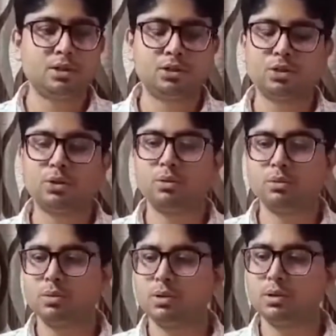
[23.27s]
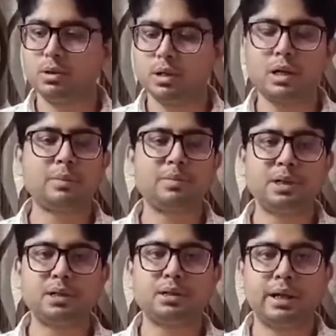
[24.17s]
So,
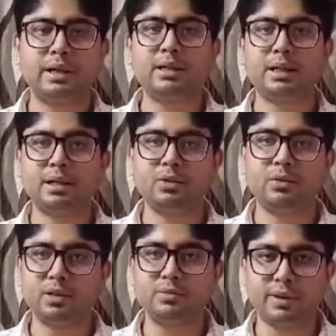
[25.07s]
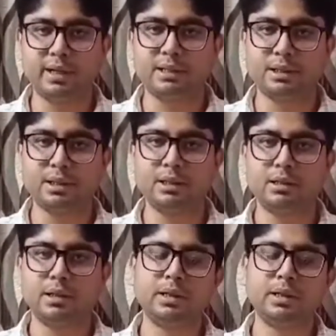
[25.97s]
after any kind of any fracture